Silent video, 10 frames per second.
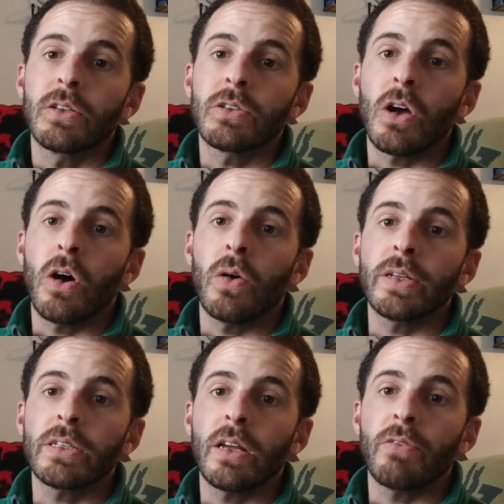So
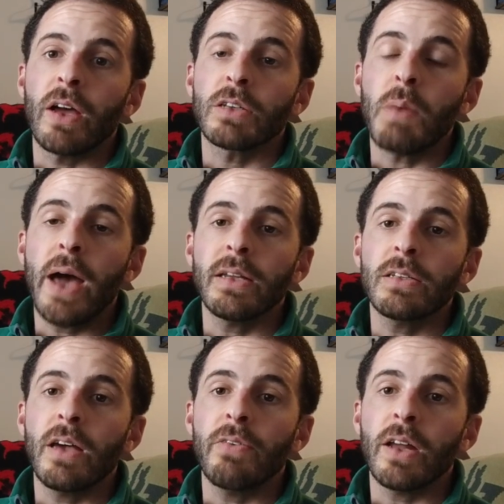instead of x
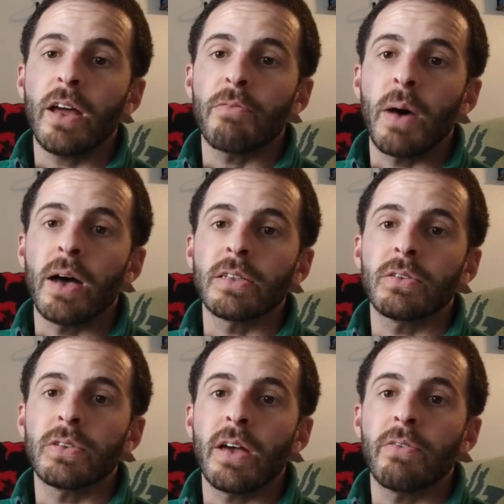minus 7, I have
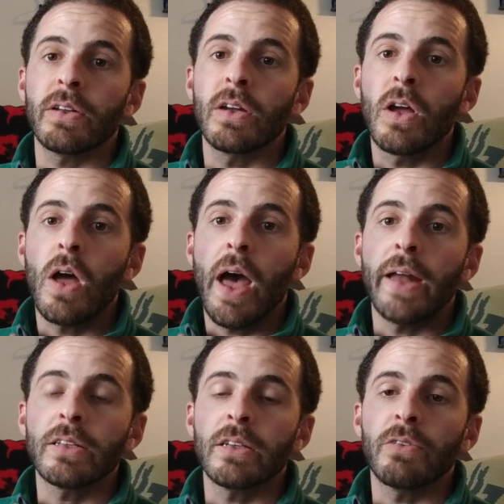positive 7.
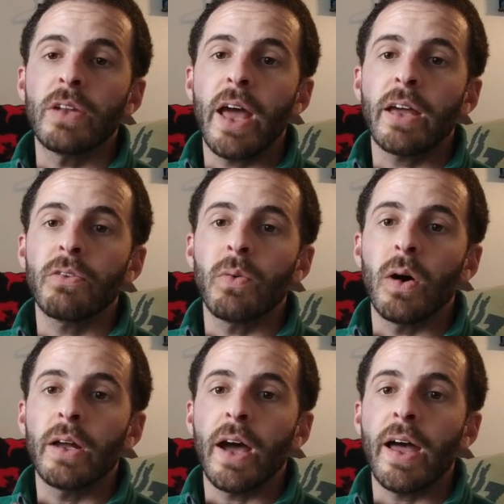And instead of negative
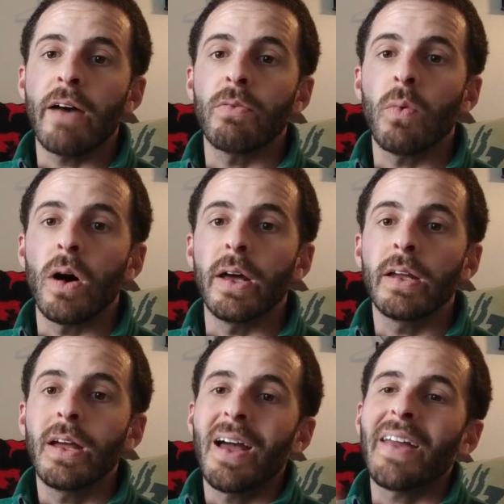1, I have 1.
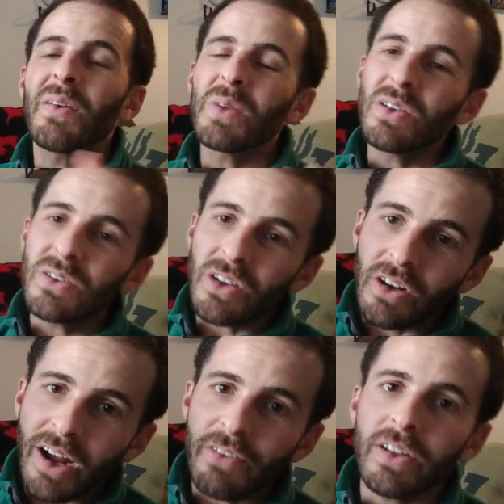And then we used our
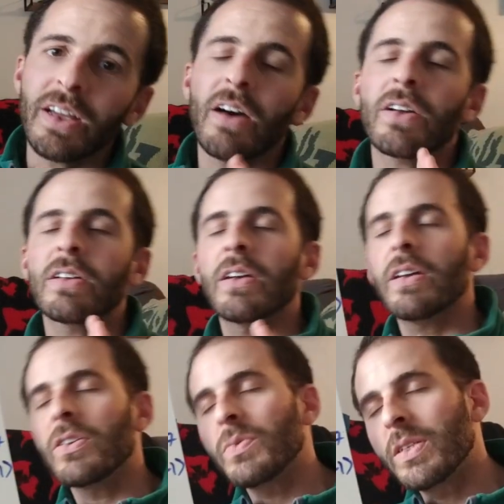graphing
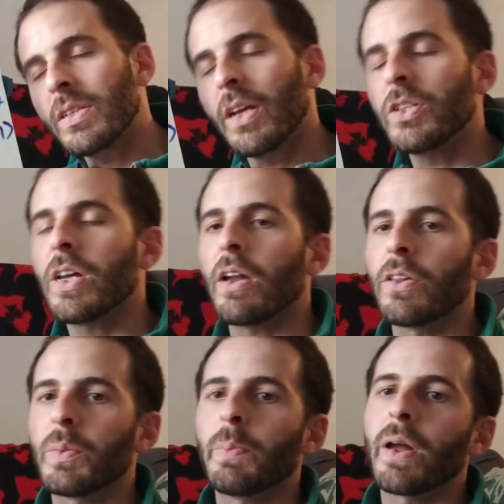calculators. We sketched it out a
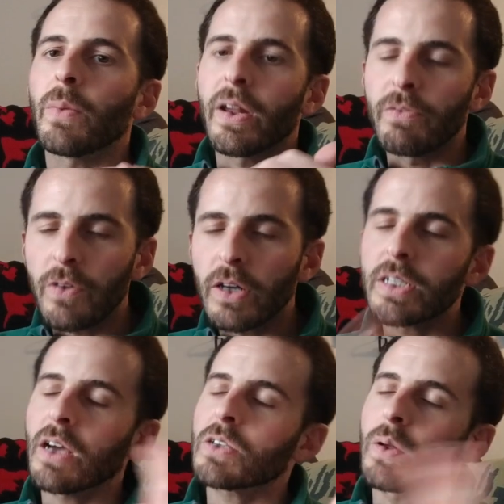little bit better. We had a
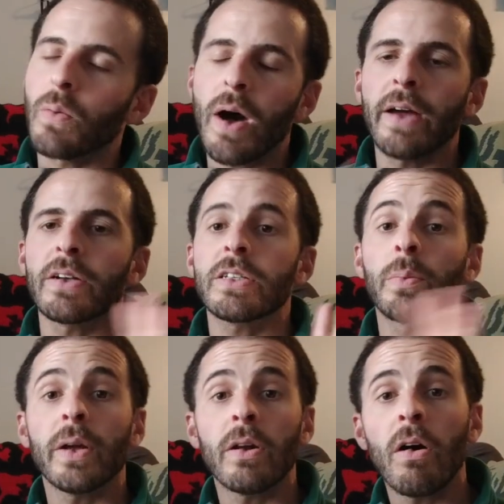vertex, we had a
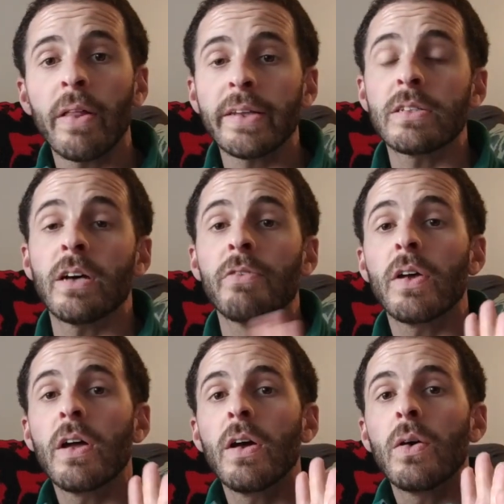y-intercept, we had all that
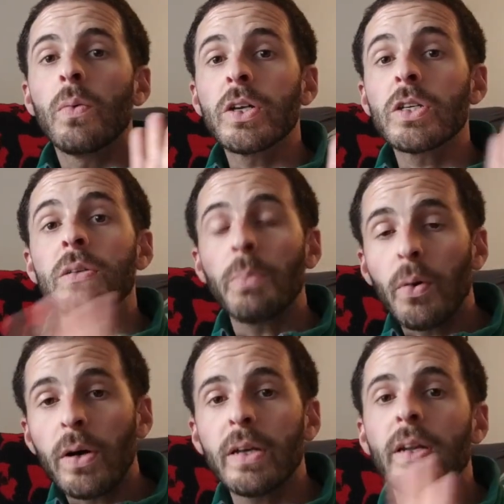stuff, which is
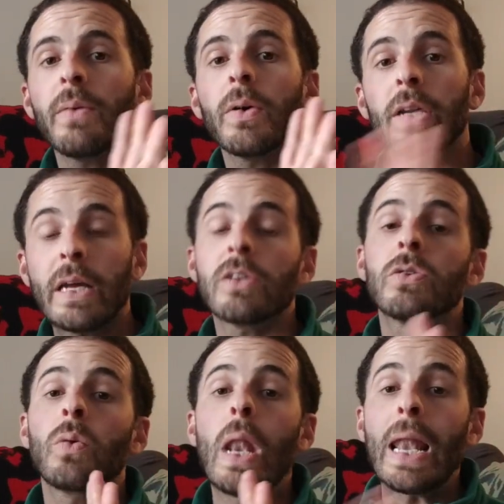important and we're going to get
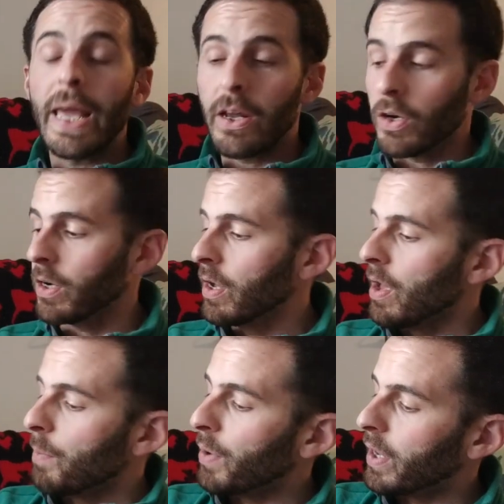to later.
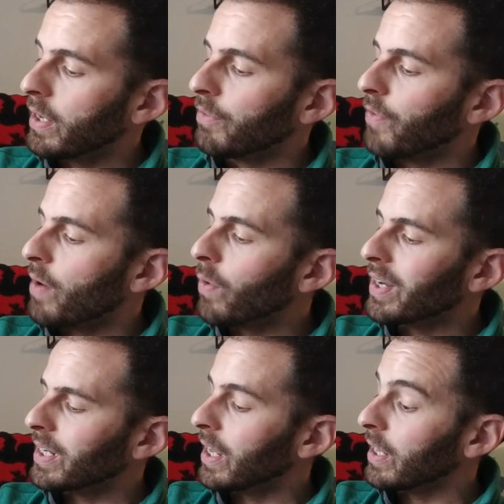But if I
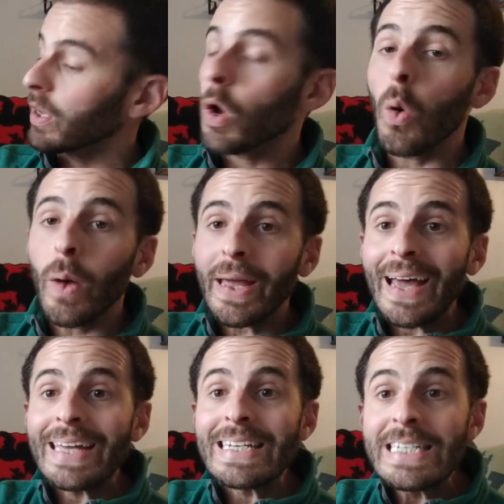wanted to get like a
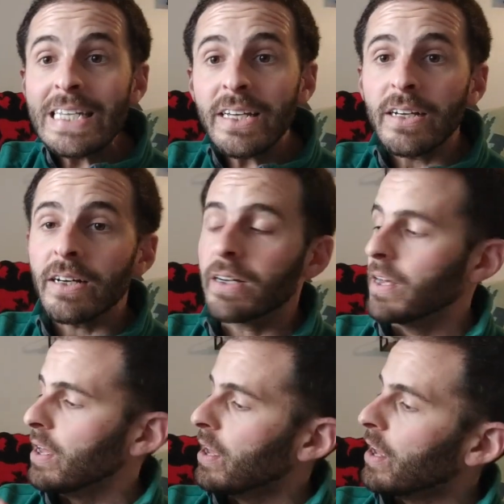quick
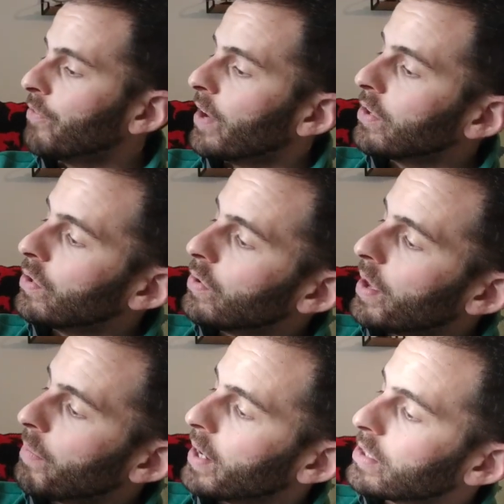idea, if I knew
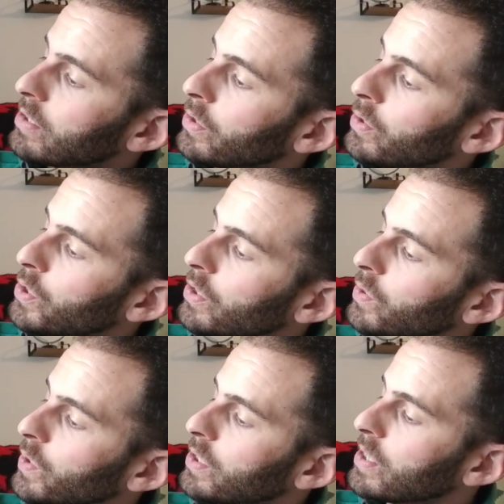that my
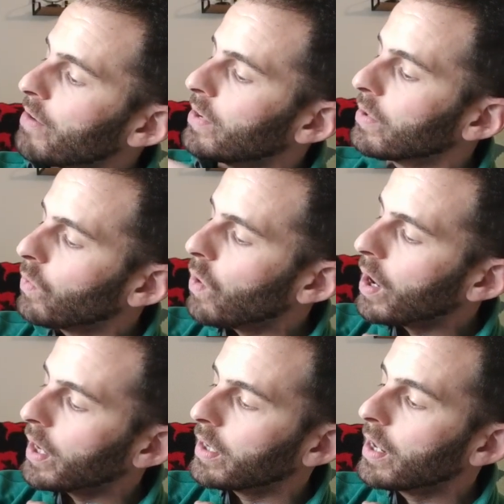solutions were 7 and
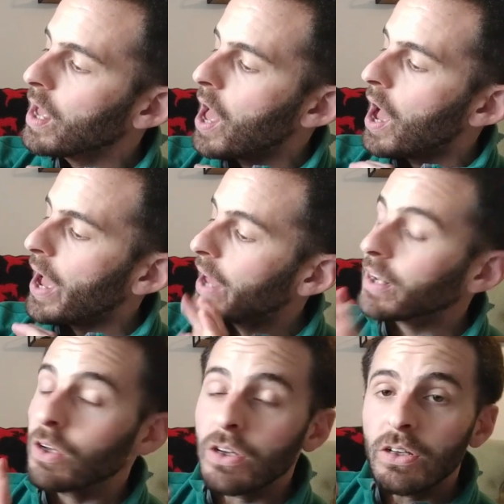1, I